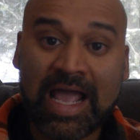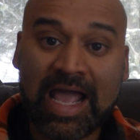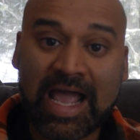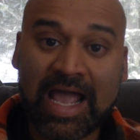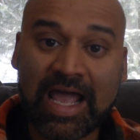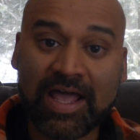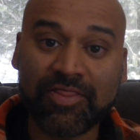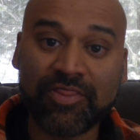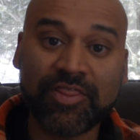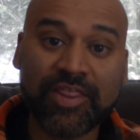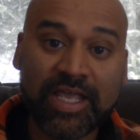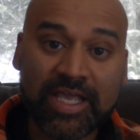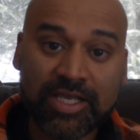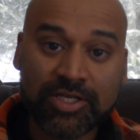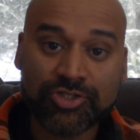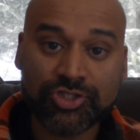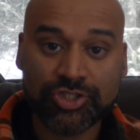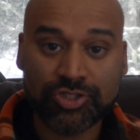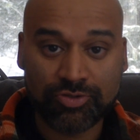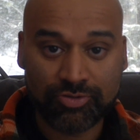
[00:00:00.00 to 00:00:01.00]
and they
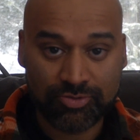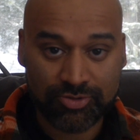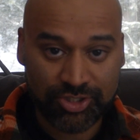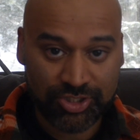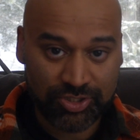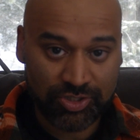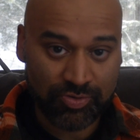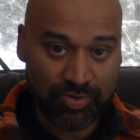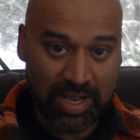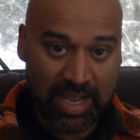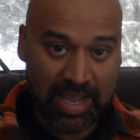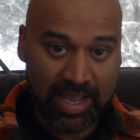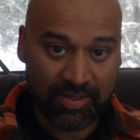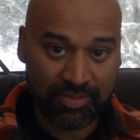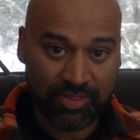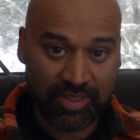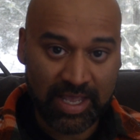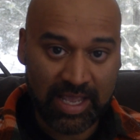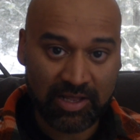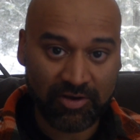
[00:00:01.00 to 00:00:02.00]
choose to
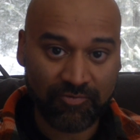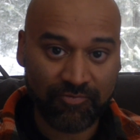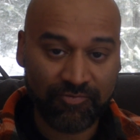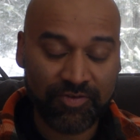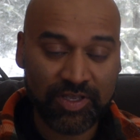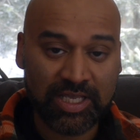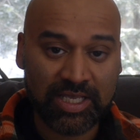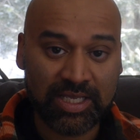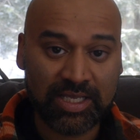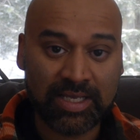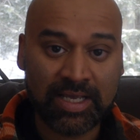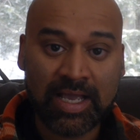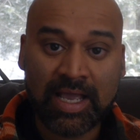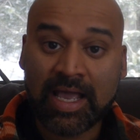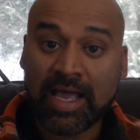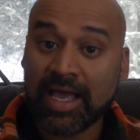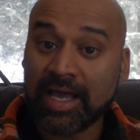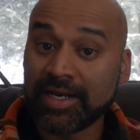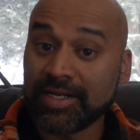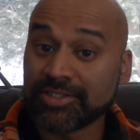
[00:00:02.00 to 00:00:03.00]
add that fee,
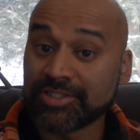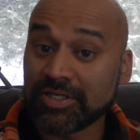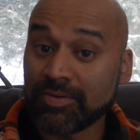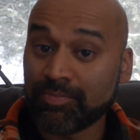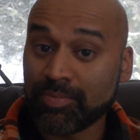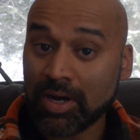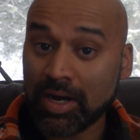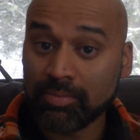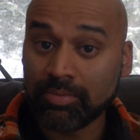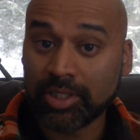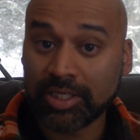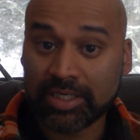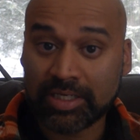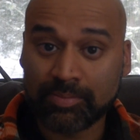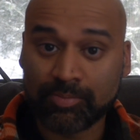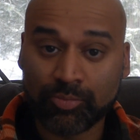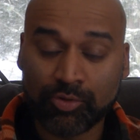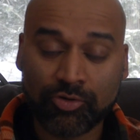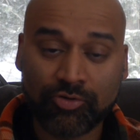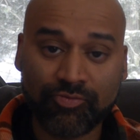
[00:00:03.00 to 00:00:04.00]
and it's a public
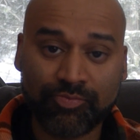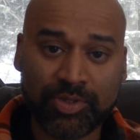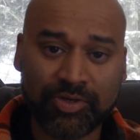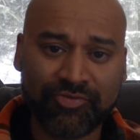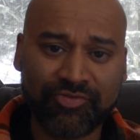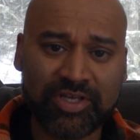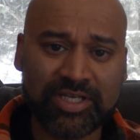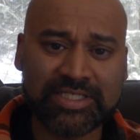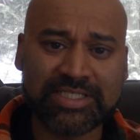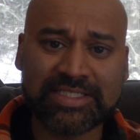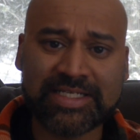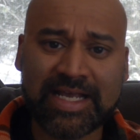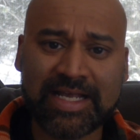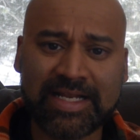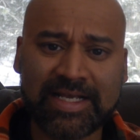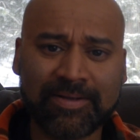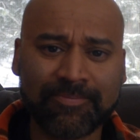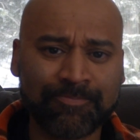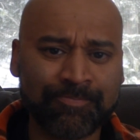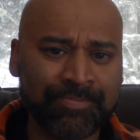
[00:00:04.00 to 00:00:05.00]
improvement fee
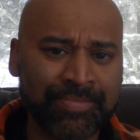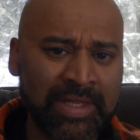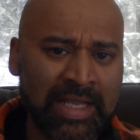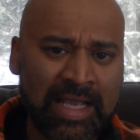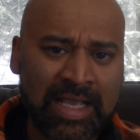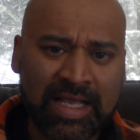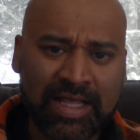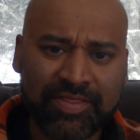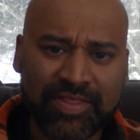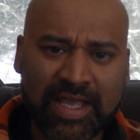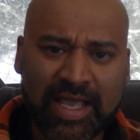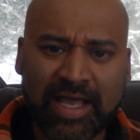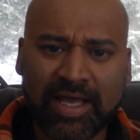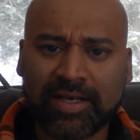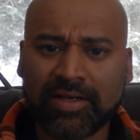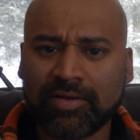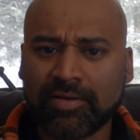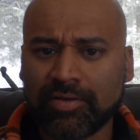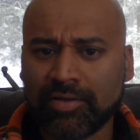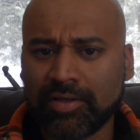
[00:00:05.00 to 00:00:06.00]
stating that